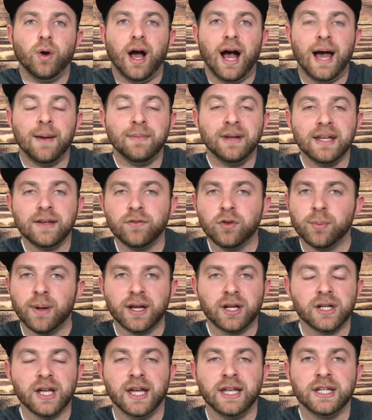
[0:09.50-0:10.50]
I'm going to give you my
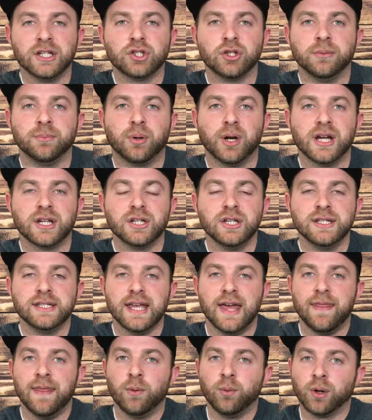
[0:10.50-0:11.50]
initial impressions,
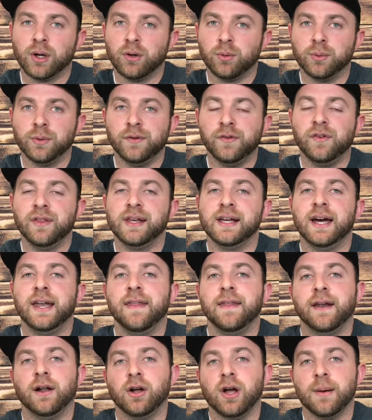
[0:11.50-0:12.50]
and then we're going to review the gun,
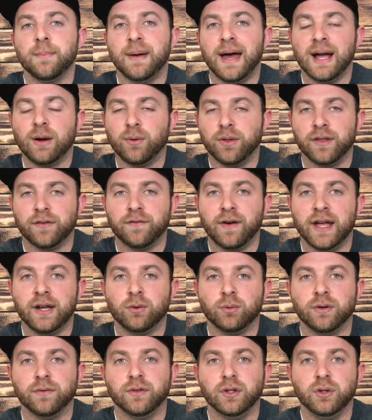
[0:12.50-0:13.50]
and then I'll come back with a
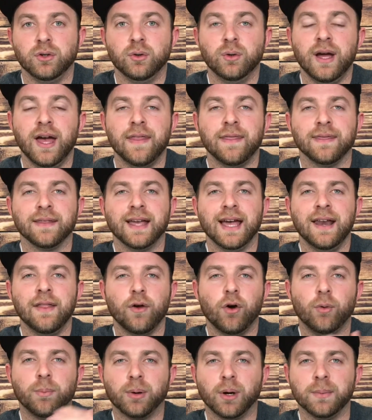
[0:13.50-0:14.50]
final review. And kind of the
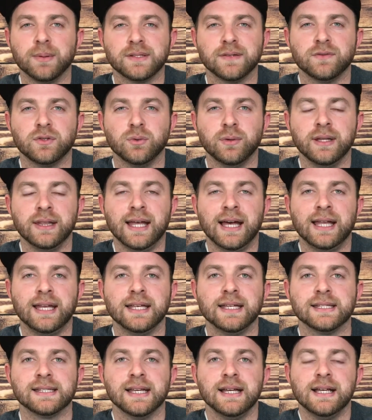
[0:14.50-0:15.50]
whole purpose of doing that
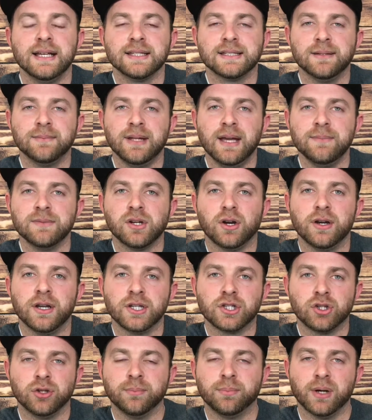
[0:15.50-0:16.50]
is sometimes our
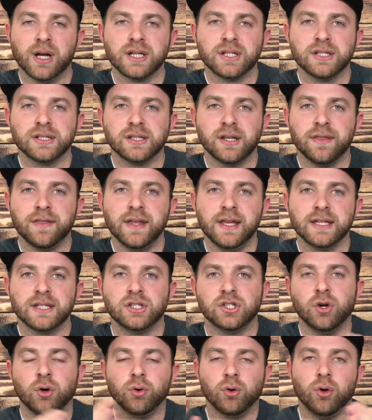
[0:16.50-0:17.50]
initial impressions on things
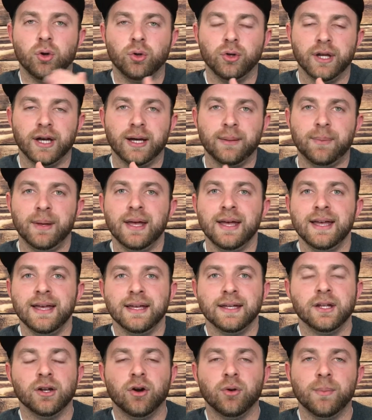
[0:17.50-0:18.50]
don't hold up.
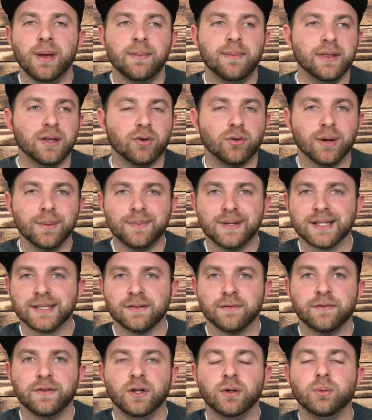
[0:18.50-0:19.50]
You know, maybe the grip
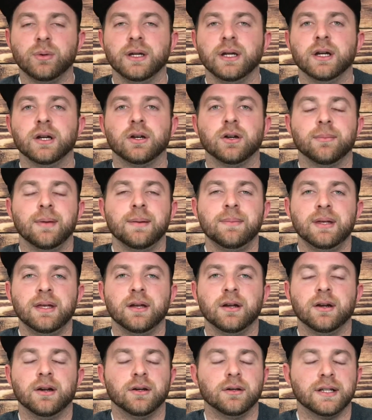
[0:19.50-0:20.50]
doesn't feel weird, or
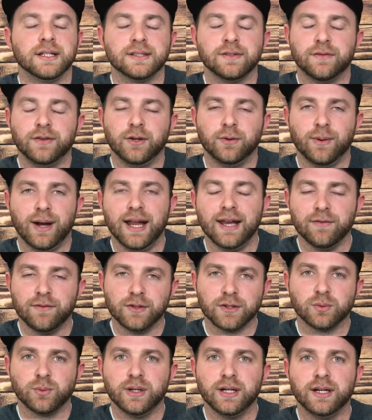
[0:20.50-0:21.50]
maybe, or it doesn't feel right, it
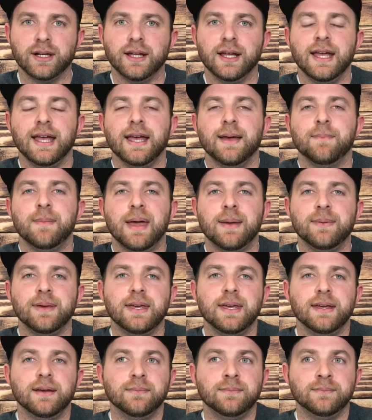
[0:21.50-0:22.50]
feels weird.
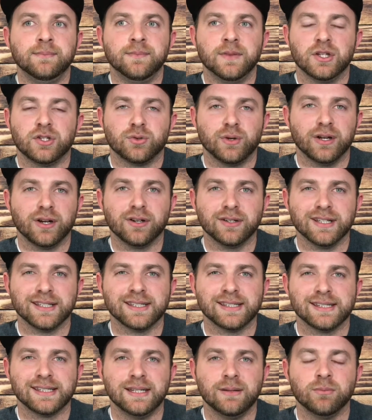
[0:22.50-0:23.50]
Maybe the trigger
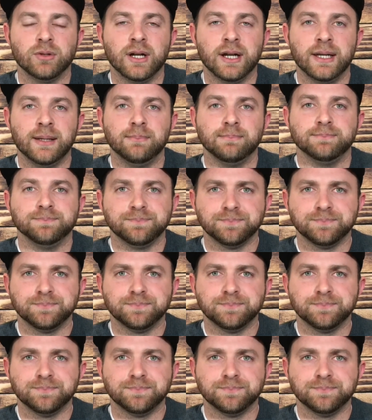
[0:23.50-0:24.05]
doesn't seem right.